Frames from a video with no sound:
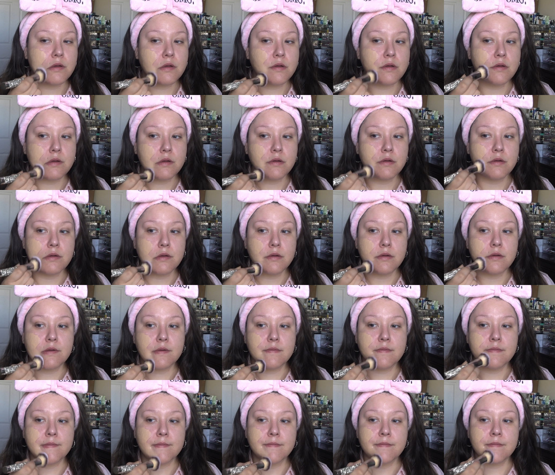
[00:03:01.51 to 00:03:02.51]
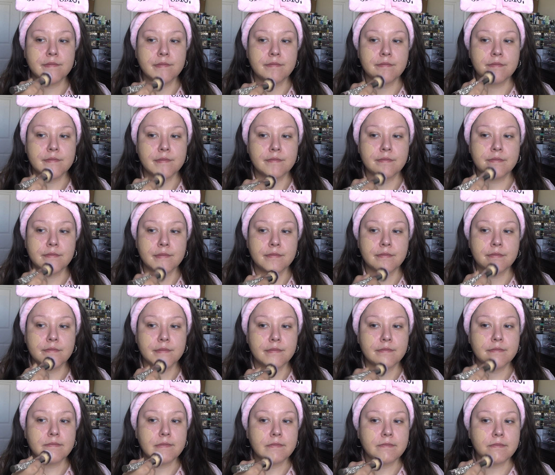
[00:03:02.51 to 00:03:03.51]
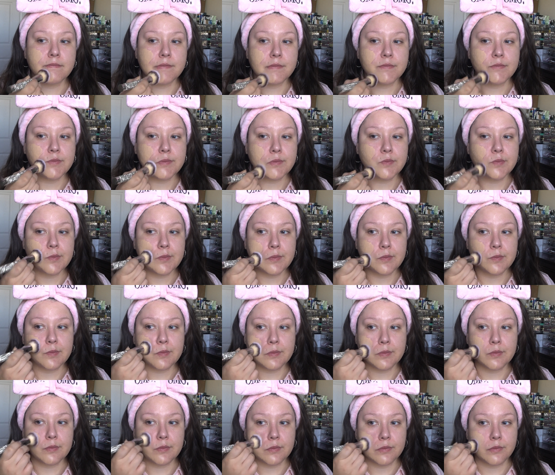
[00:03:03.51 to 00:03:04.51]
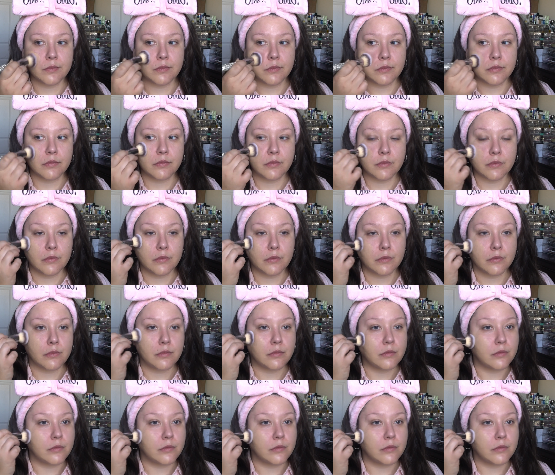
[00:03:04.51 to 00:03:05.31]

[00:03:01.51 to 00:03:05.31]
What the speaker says: (silence)